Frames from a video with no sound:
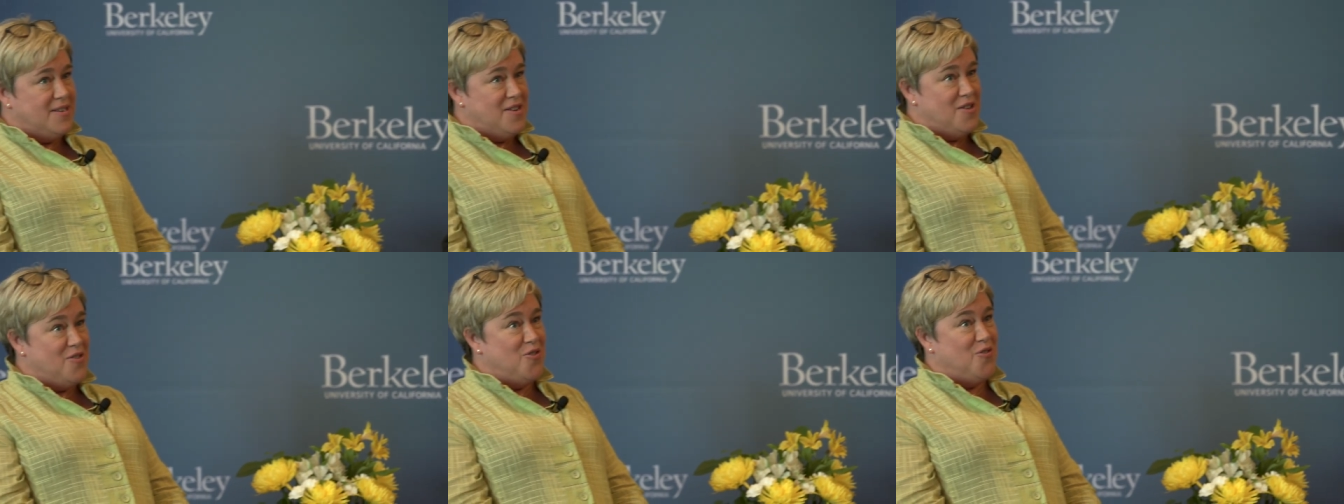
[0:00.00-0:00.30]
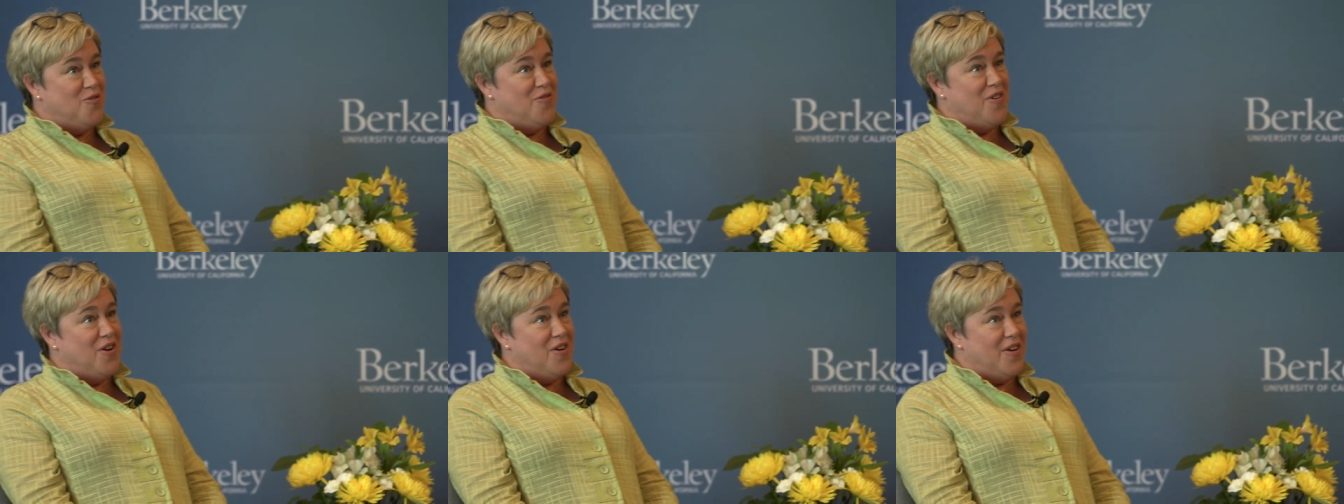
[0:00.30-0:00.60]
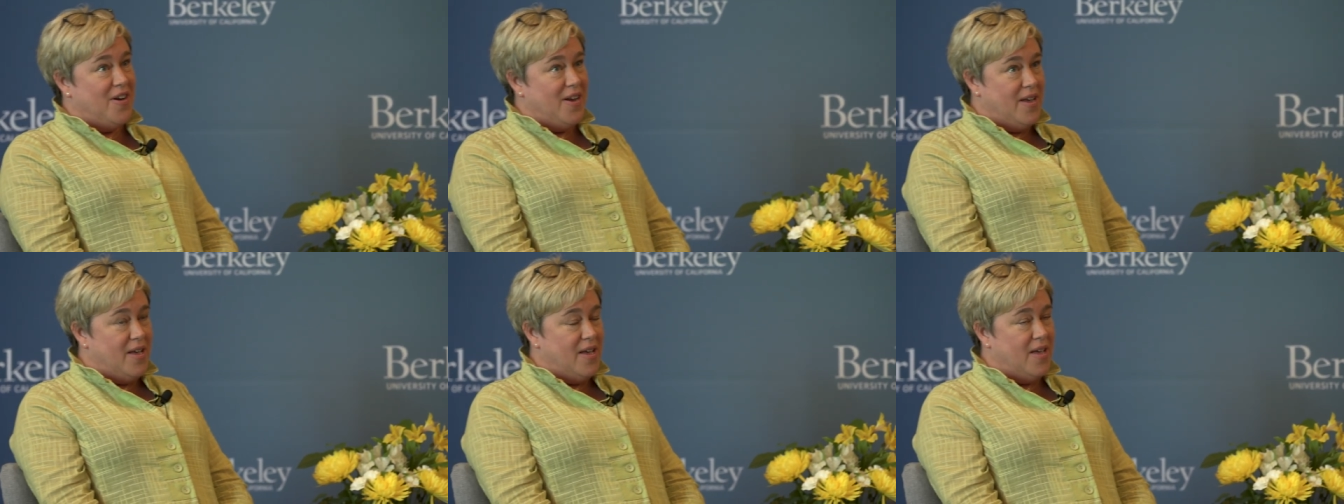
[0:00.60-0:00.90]
another
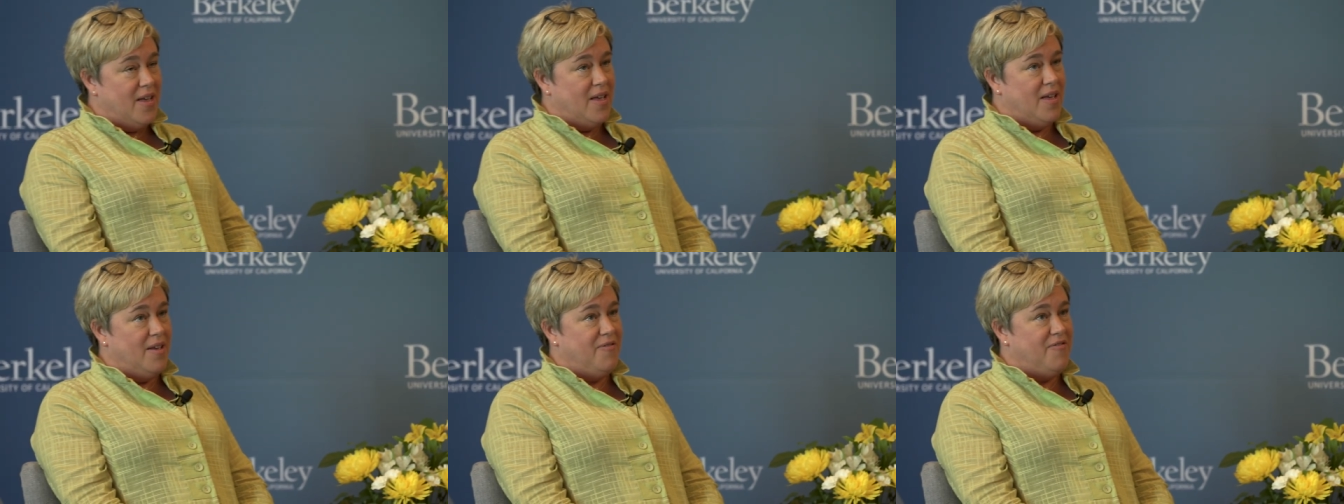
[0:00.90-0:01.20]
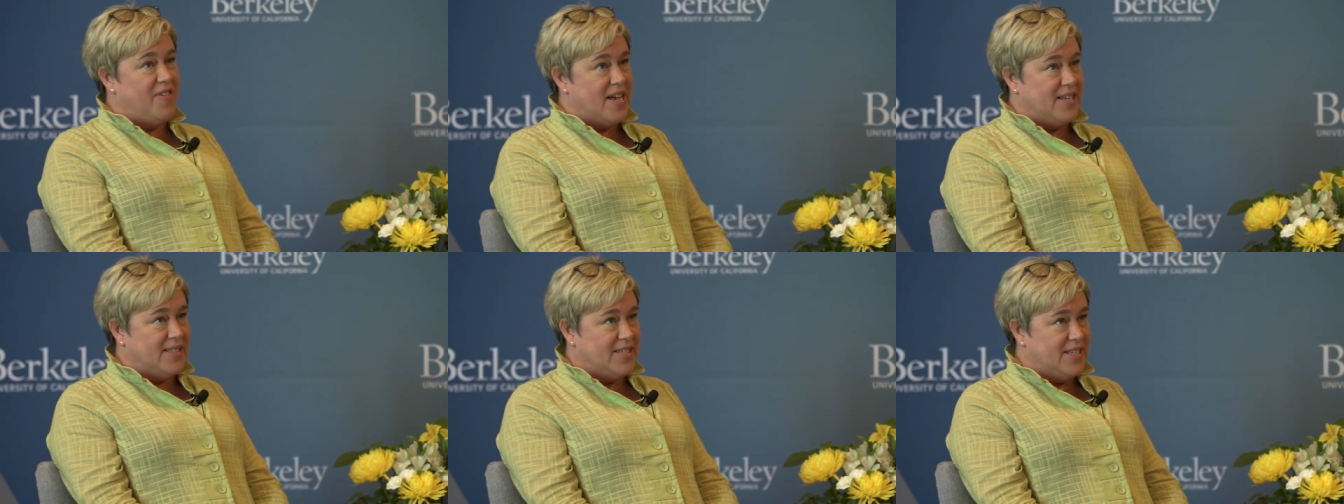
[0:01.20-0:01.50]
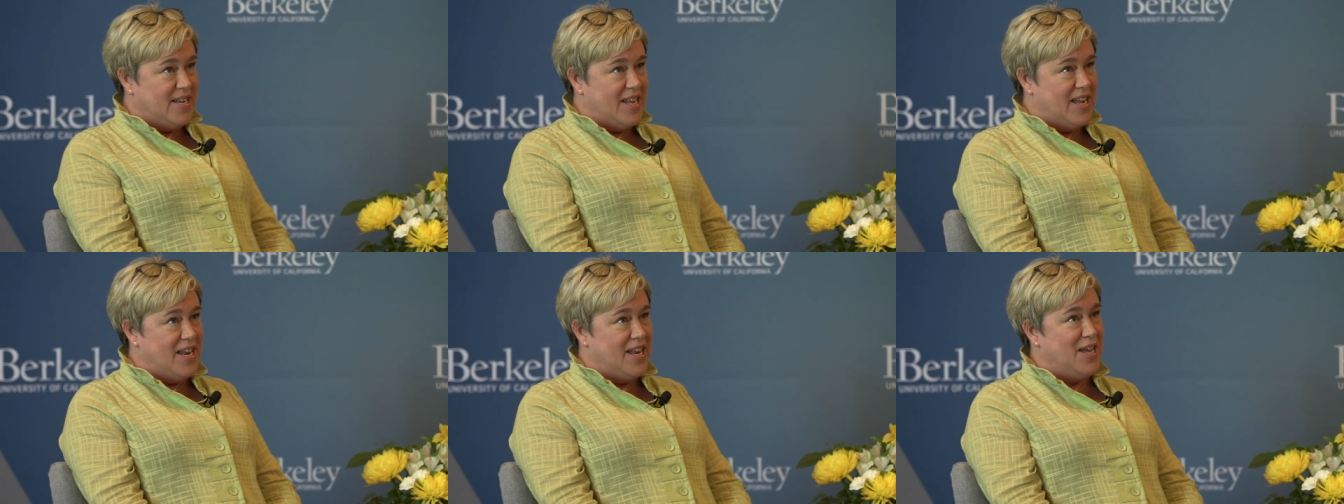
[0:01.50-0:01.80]
very
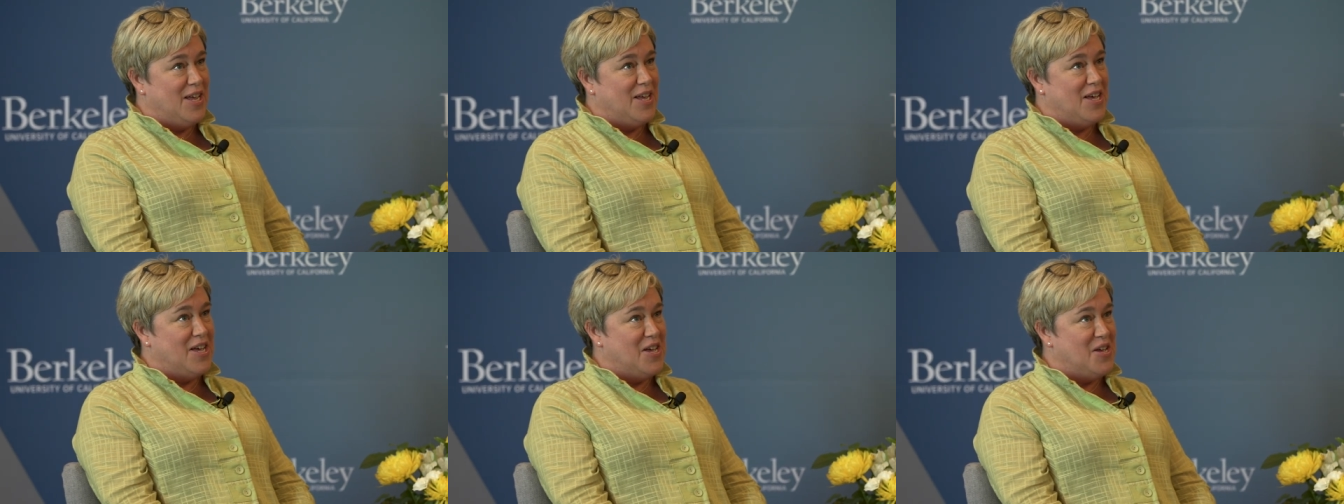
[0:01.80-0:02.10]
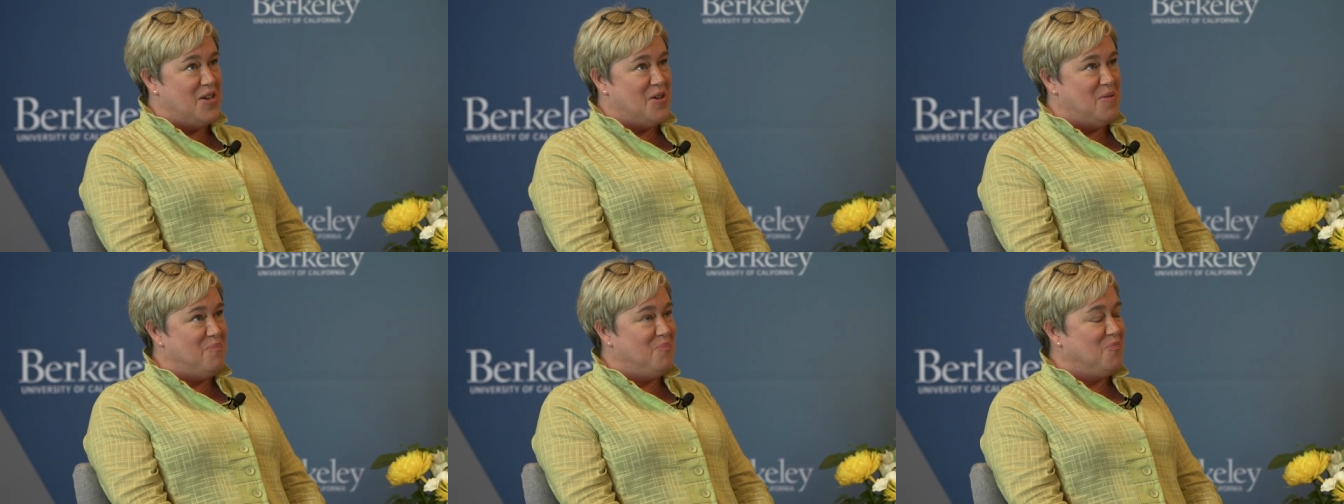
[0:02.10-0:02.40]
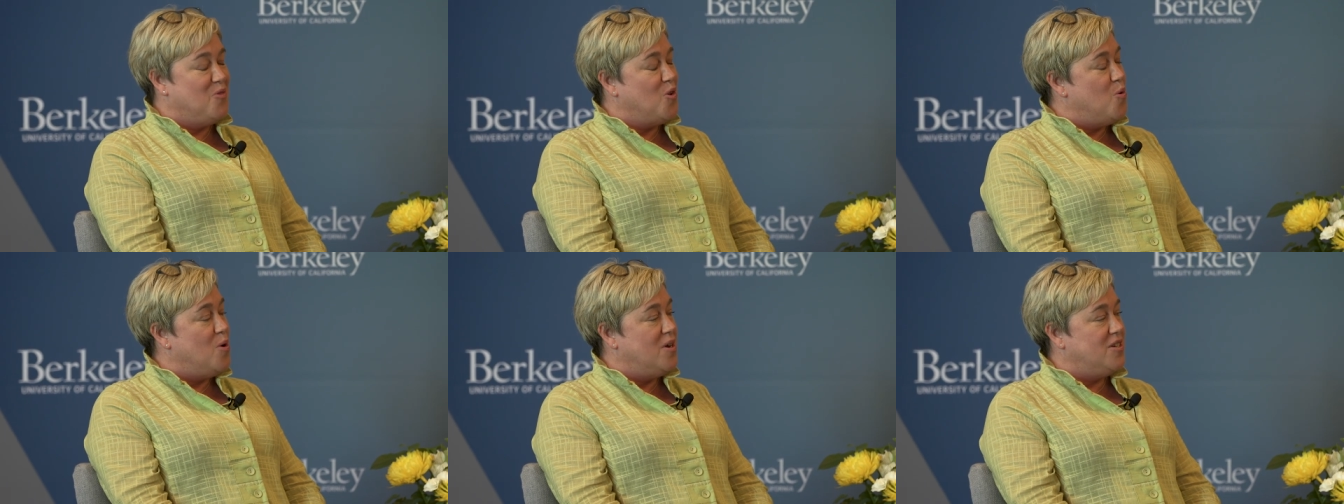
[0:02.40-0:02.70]
fascinating um,
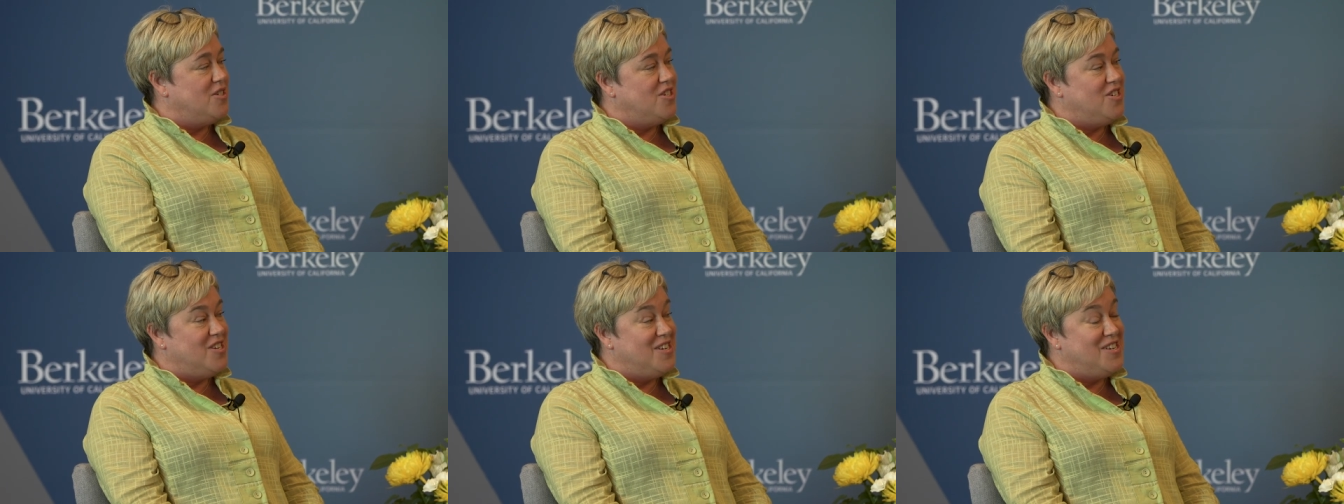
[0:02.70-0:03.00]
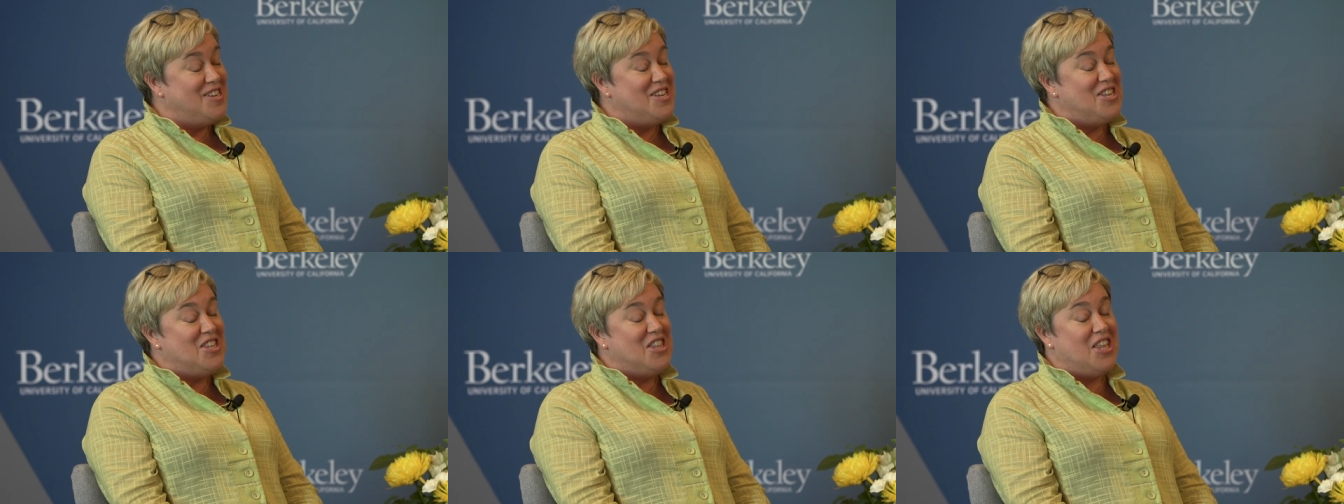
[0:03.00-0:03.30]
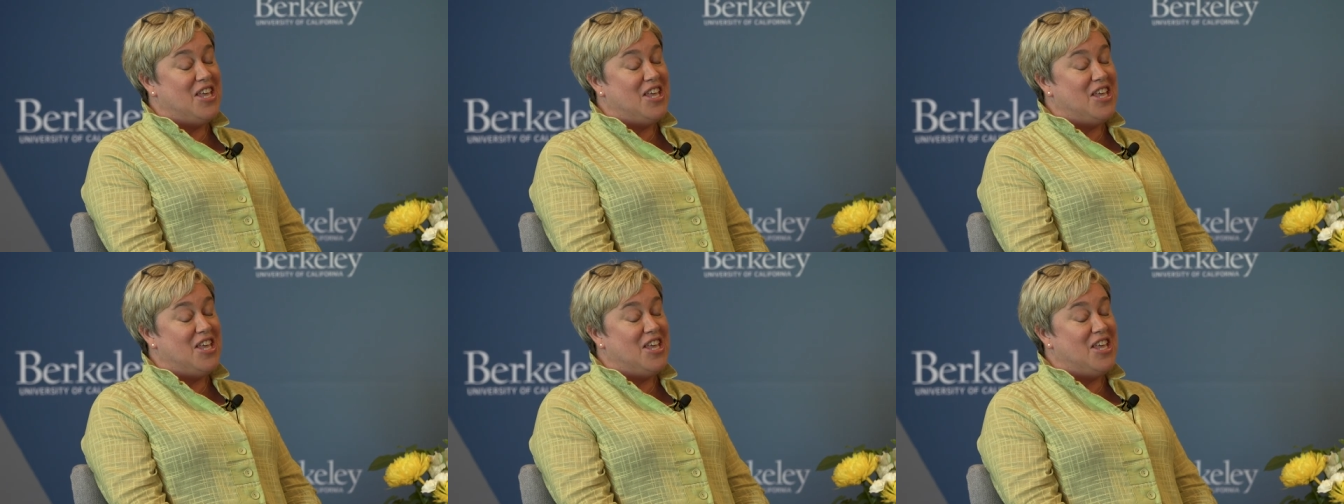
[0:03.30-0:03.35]
question.